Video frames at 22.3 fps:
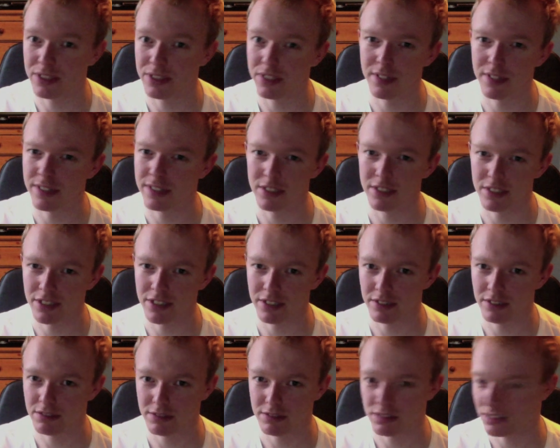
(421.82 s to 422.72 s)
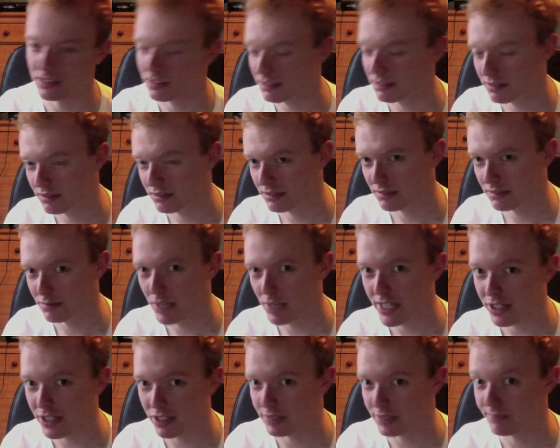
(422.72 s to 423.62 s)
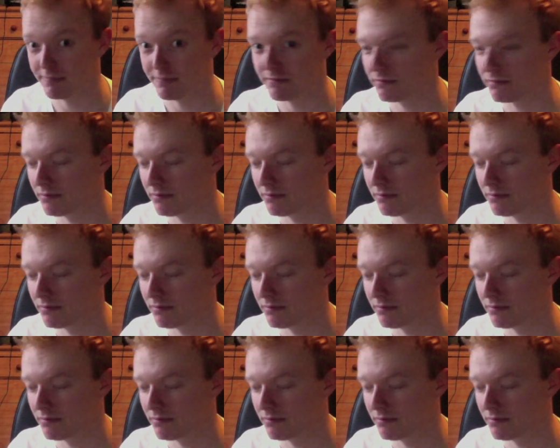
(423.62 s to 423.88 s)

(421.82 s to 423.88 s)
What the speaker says: good, so, but I got them.